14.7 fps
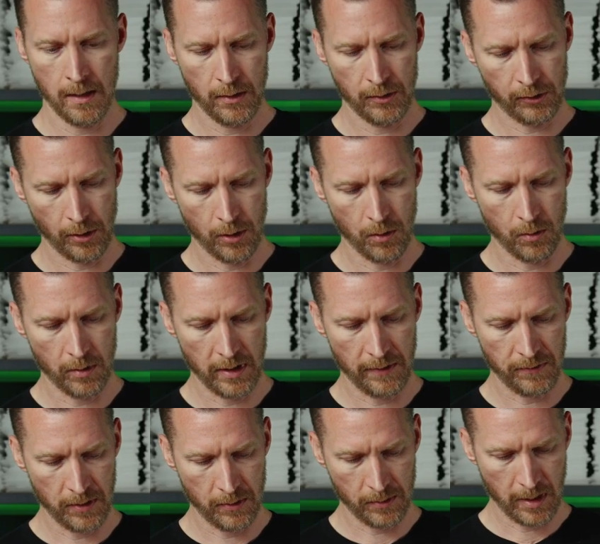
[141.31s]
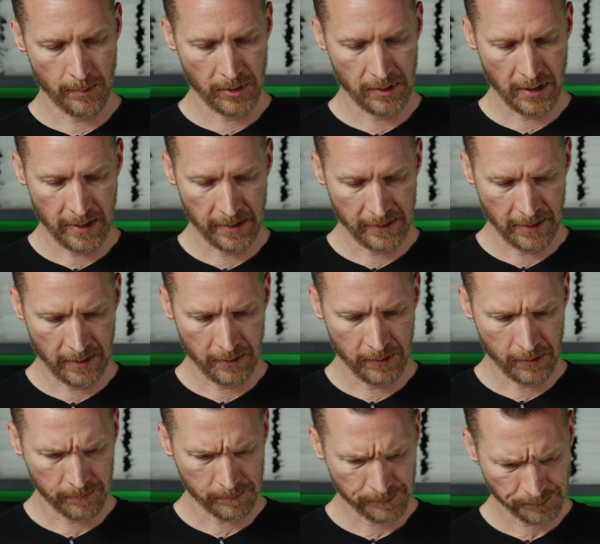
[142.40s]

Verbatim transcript: So if you come in tight again here,